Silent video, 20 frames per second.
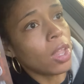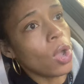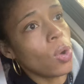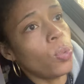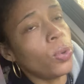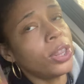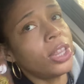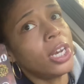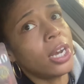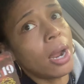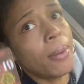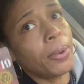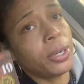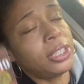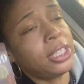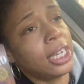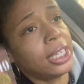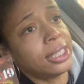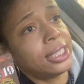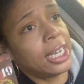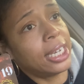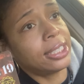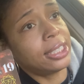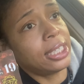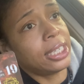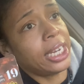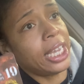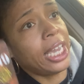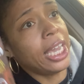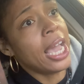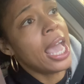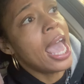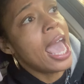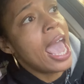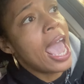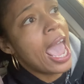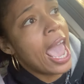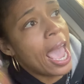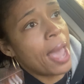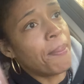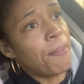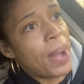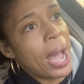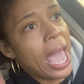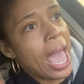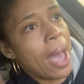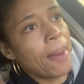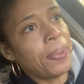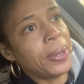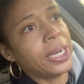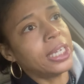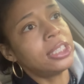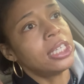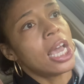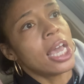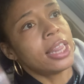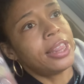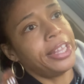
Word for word: with the number 10 destiny my happiness.